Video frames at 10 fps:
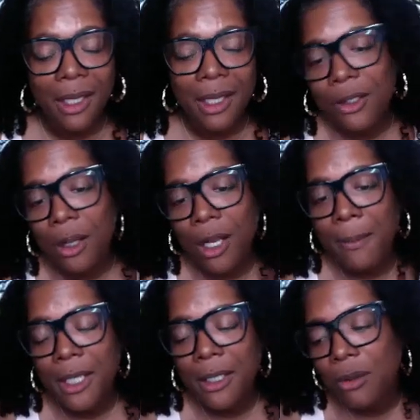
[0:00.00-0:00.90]
You know what I
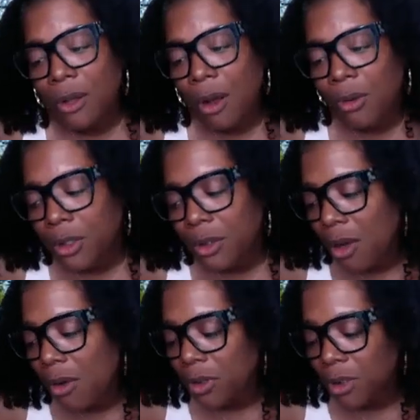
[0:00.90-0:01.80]
mean? You
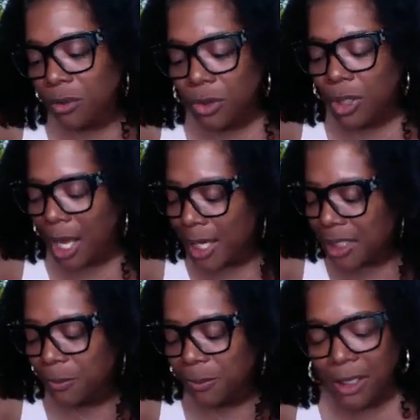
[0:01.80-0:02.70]
got to
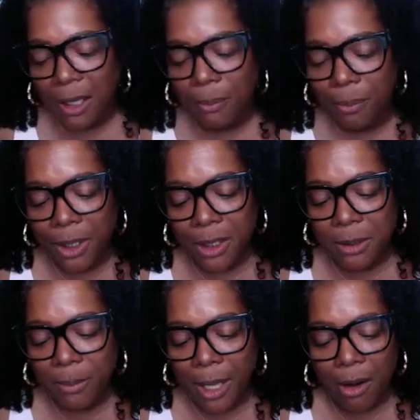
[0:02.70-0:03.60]
speak up when it's
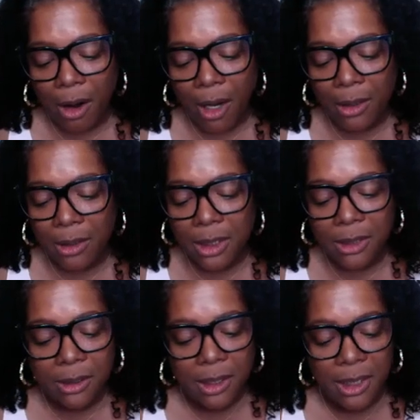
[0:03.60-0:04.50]
about
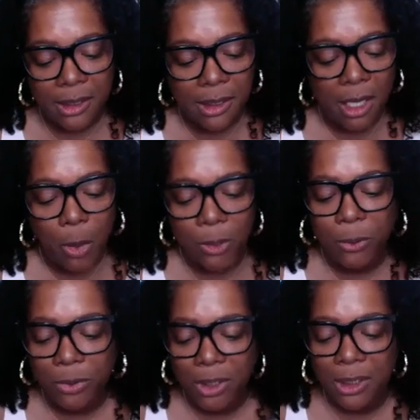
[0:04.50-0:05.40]
these young
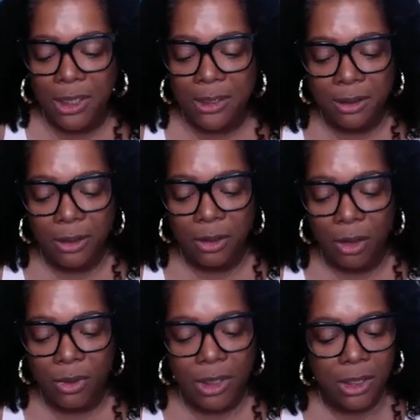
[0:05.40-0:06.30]
people and these
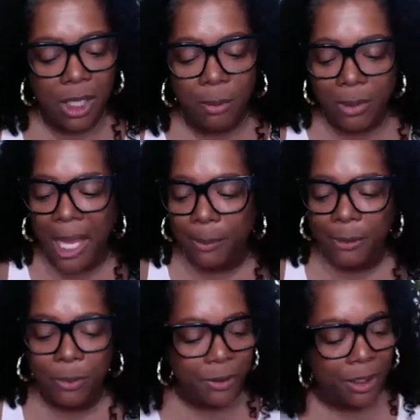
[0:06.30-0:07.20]
young Black
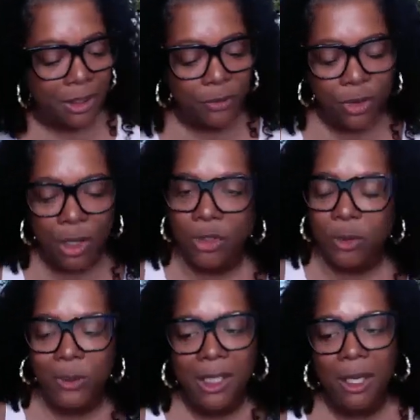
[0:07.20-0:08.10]
people, because if you don't
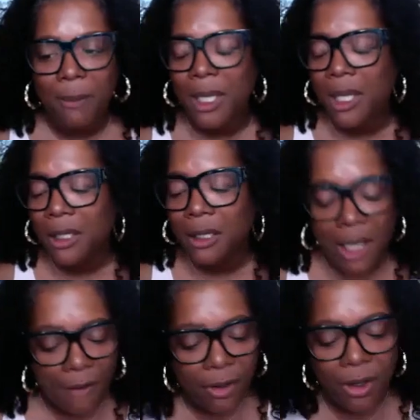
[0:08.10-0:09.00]
speak up, you're
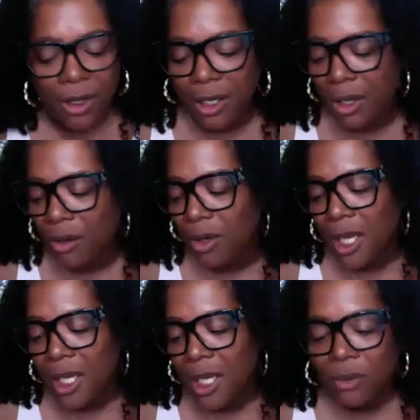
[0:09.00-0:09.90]
never going to know.
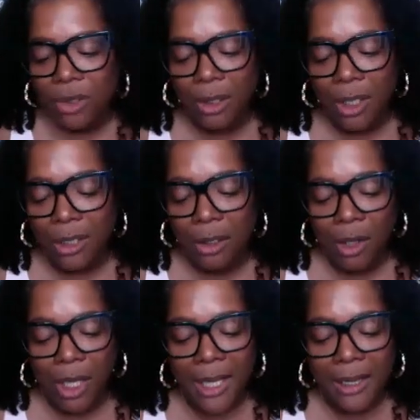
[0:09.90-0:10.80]
You know,
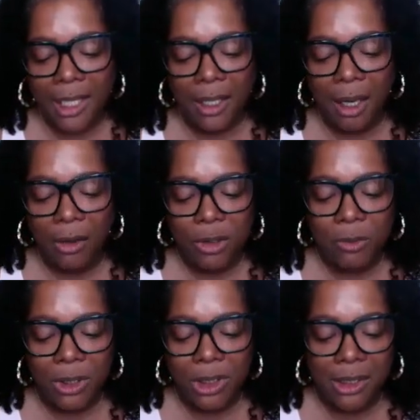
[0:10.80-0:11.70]
and I think
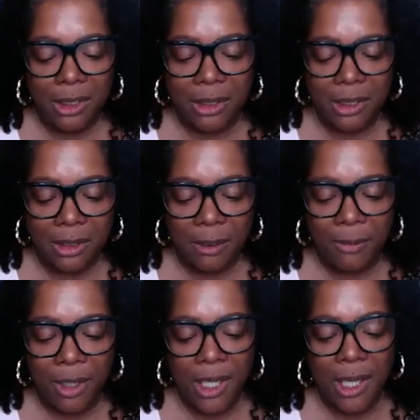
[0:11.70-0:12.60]
ultimately the
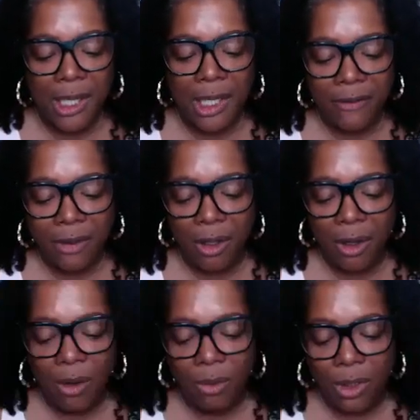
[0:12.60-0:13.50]
system, even
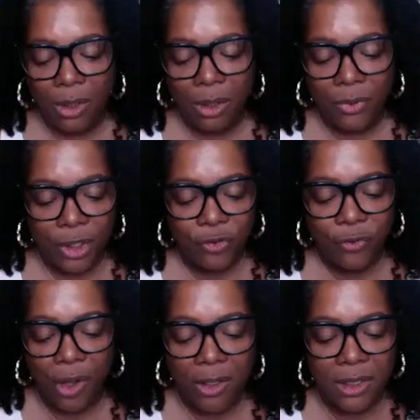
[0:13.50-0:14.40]
though, there's
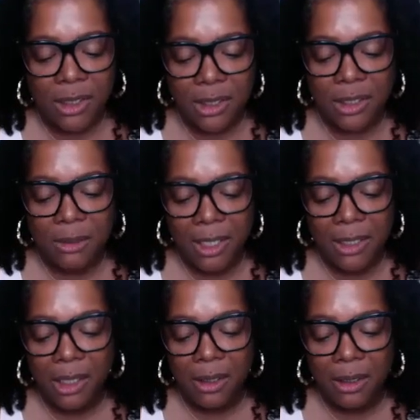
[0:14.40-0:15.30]
flaws in the system, I
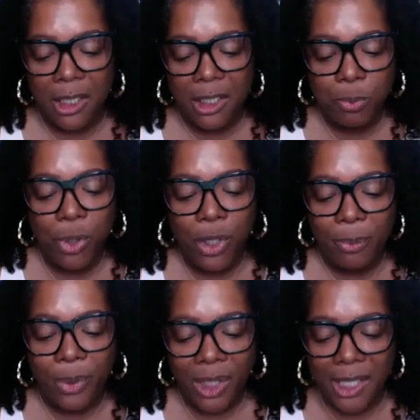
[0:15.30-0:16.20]
think it's put in
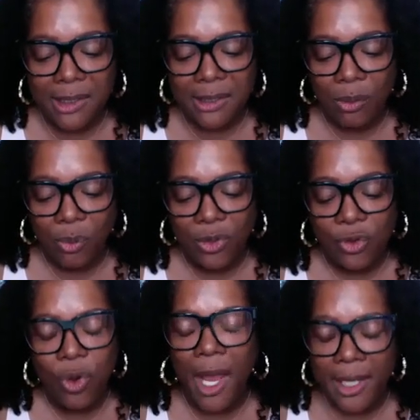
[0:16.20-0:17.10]
place with
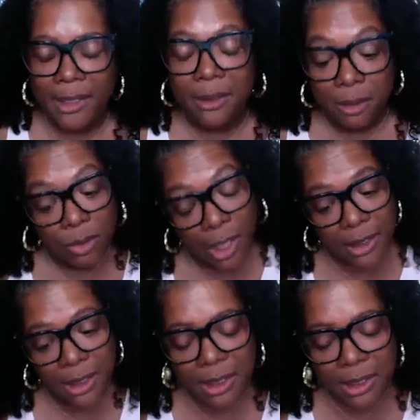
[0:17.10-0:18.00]
trying, at
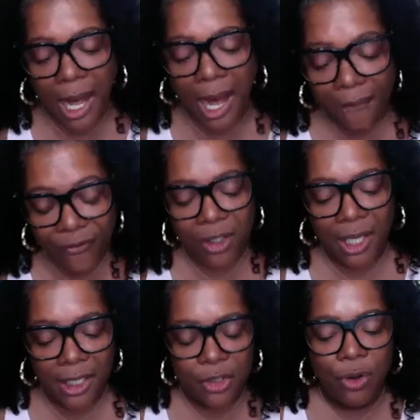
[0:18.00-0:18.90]
least I feel
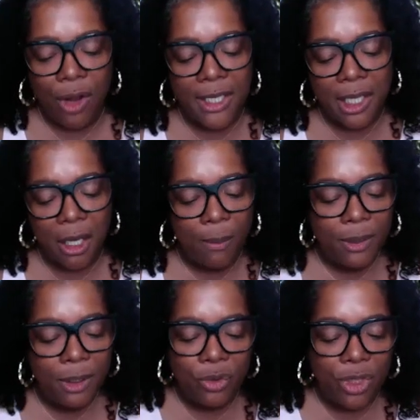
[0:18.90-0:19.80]
like it's trying to help.
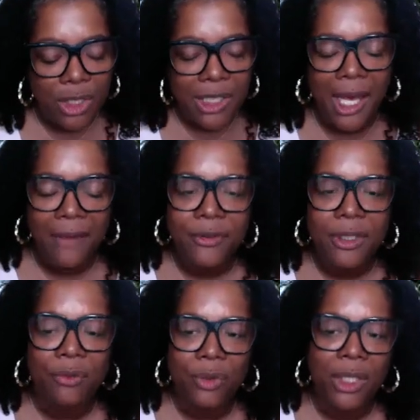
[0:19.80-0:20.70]
You just have
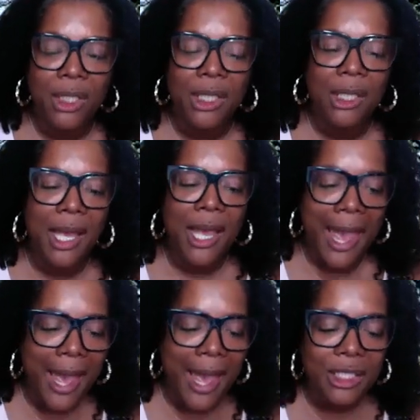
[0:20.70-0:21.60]
to really
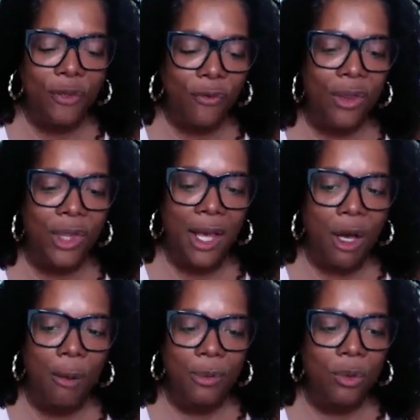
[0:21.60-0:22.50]
ask for the
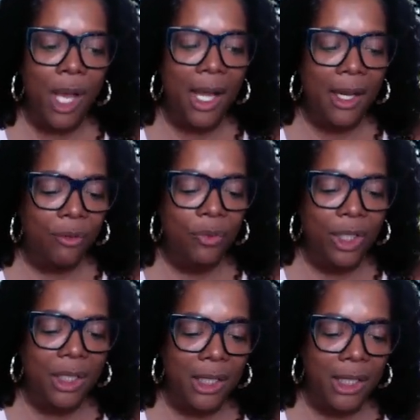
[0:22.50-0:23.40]
help. You got to
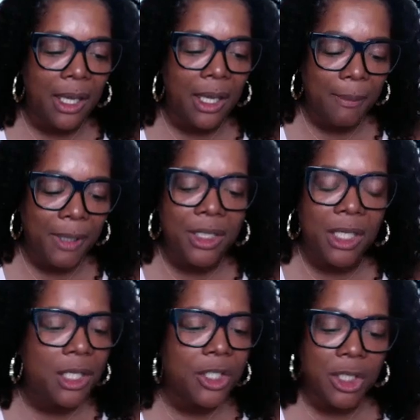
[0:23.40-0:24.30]
really be
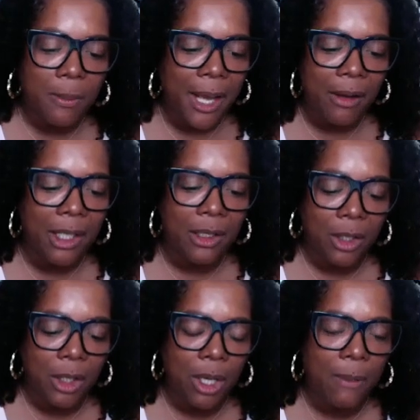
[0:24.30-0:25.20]
diligent about it. You
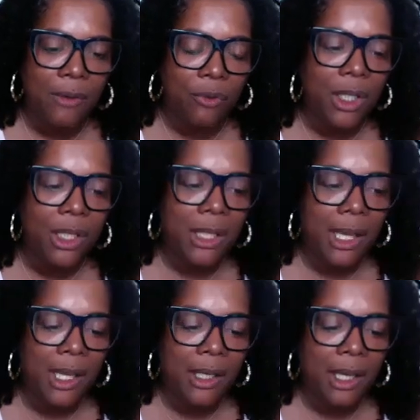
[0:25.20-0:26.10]
know what I mean? Really,
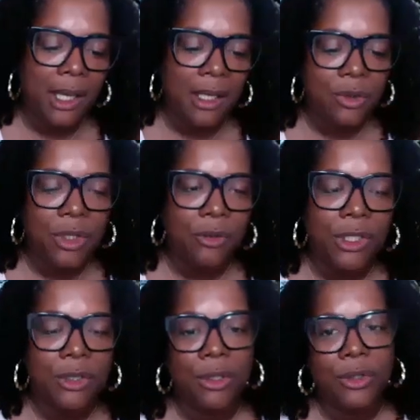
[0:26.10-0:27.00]
and do your
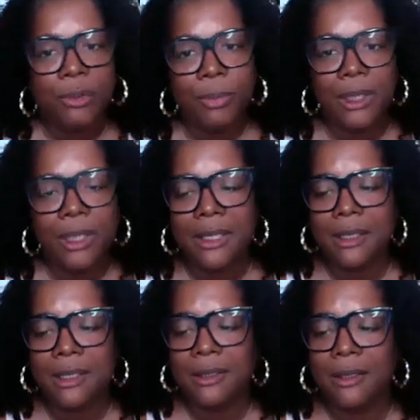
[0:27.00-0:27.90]
research. But that's just,